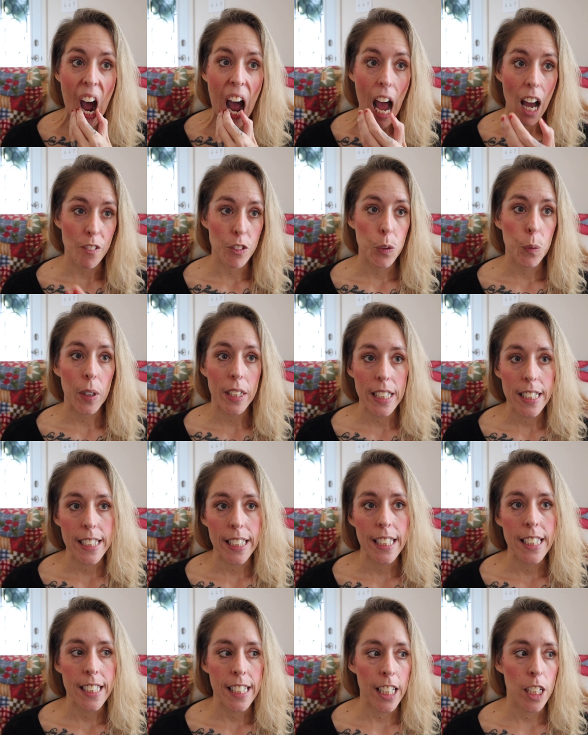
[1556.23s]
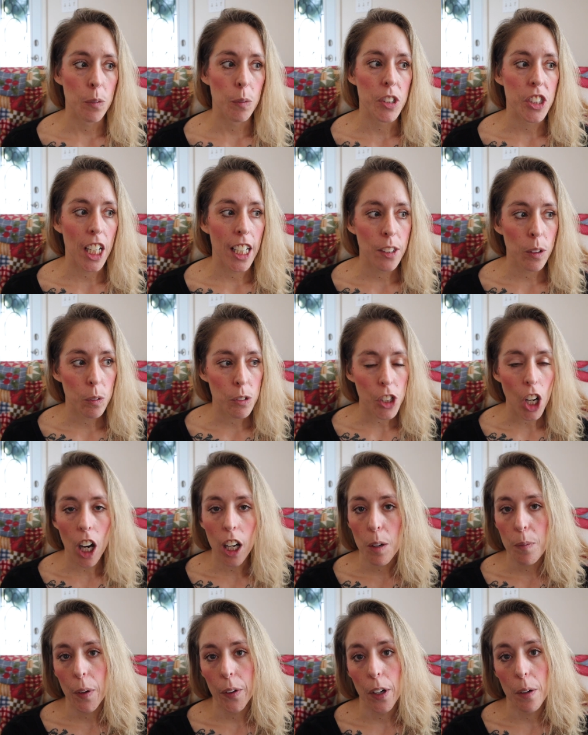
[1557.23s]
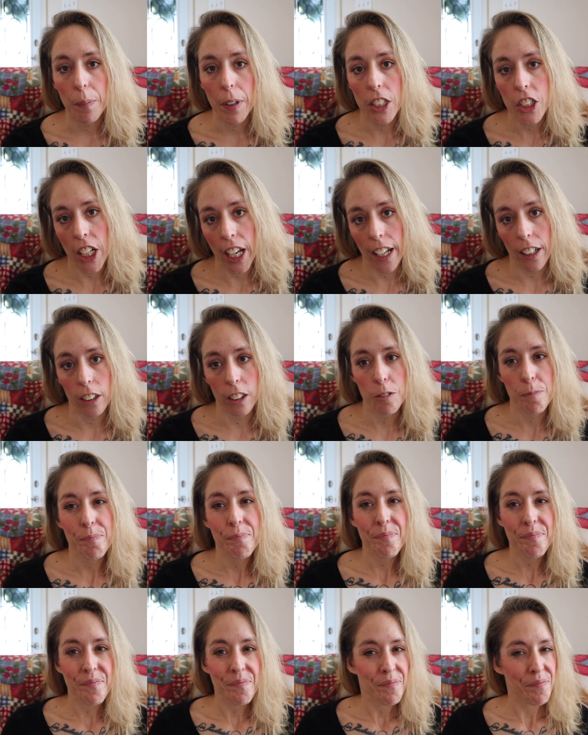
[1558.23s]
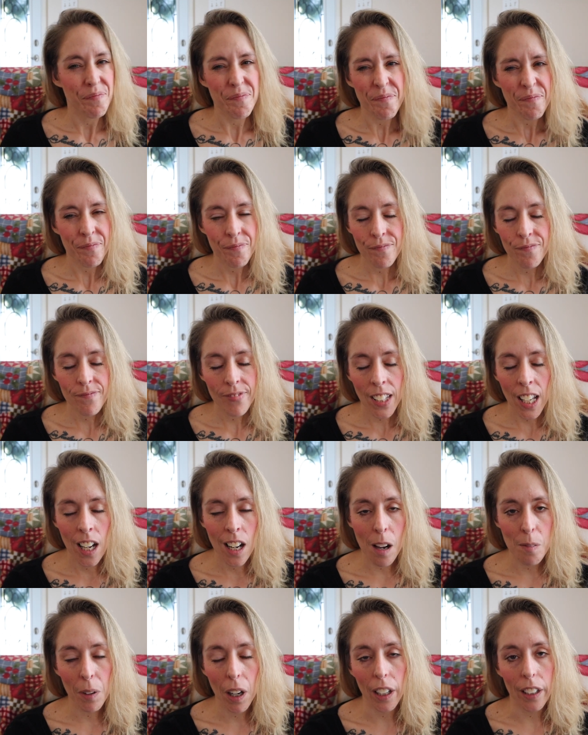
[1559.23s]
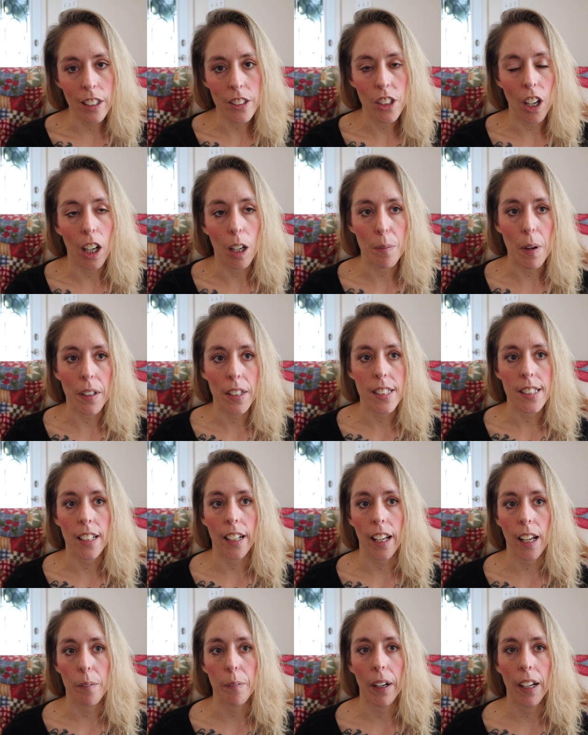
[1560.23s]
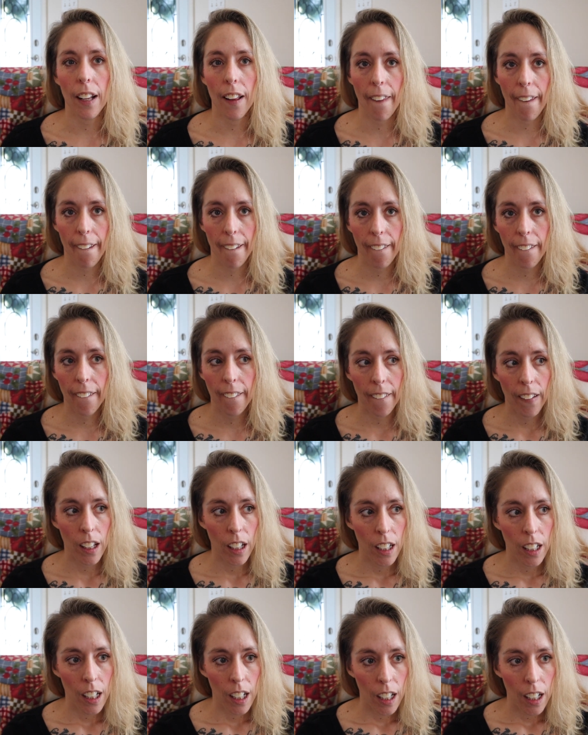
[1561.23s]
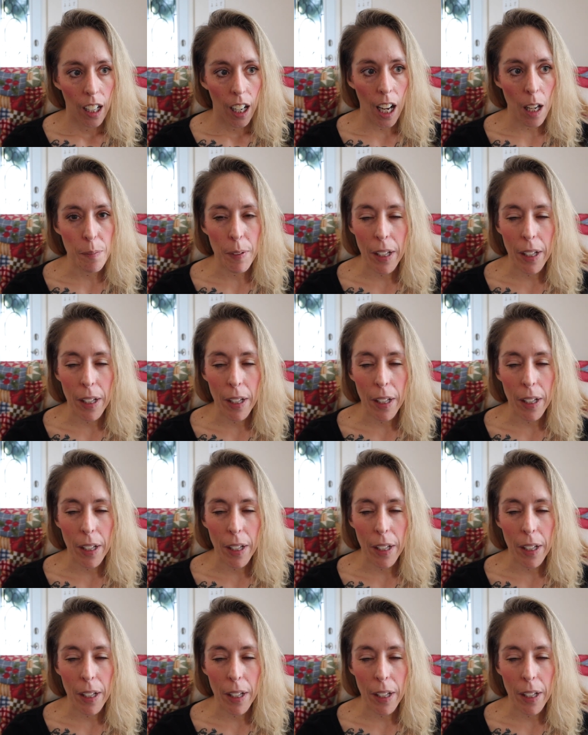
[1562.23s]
of twenty sixteen, which I don't talk about on my channel, and I'm not going to talk about it today, but I